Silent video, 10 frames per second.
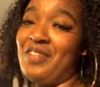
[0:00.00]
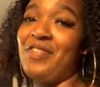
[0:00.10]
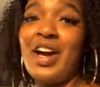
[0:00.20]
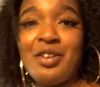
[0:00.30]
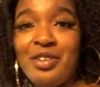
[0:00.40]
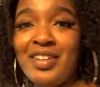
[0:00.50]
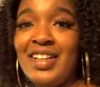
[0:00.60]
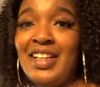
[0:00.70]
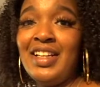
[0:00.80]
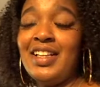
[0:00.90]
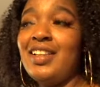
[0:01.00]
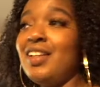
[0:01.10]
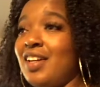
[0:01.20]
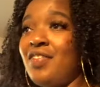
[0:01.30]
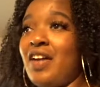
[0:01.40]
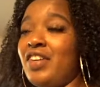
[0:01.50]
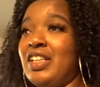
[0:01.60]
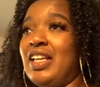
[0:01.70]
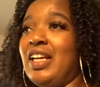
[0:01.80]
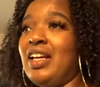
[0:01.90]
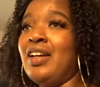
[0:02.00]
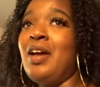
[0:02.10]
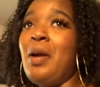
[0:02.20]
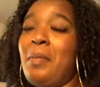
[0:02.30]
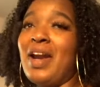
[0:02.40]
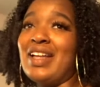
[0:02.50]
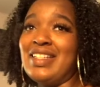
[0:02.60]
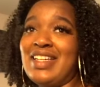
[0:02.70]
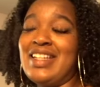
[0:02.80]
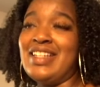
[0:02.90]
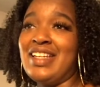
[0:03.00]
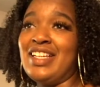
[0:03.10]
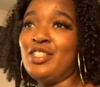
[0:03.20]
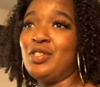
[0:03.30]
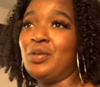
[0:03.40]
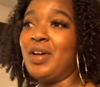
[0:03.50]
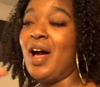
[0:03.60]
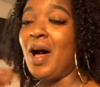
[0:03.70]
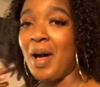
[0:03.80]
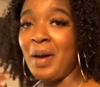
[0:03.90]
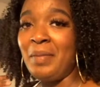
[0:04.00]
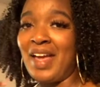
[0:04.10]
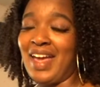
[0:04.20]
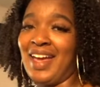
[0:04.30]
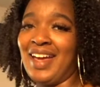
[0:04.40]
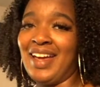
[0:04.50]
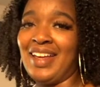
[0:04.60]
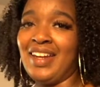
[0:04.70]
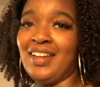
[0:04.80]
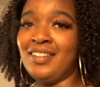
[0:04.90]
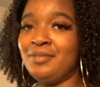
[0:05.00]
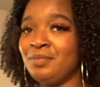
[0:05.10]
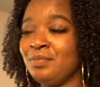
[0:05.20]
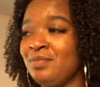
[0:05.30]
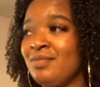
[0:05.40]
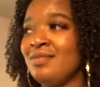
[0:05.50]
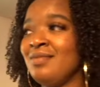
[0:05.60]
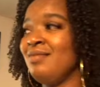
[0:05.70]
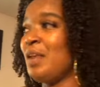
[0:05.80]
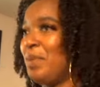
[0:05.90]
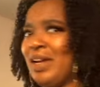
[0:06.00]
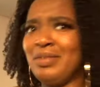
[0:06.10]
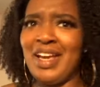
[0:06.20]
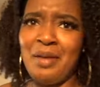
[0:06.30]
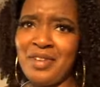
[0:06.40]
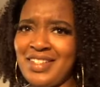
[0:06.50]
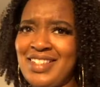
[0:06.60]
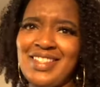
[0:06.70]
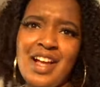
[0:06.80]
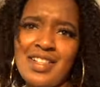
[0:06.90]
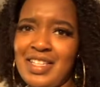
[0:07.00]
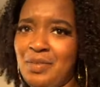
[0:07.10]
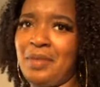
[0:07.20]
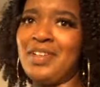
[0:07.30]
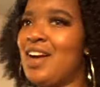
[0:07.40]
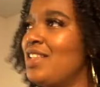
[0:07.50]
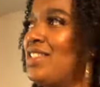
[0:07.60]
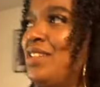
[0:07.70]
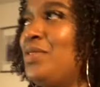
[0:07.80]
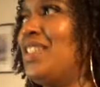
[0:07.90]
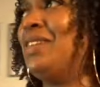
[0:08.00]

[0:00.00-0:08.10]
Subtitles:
the final look of everything. But I did need to come and pick up the camera because this is content, baby. Content. What's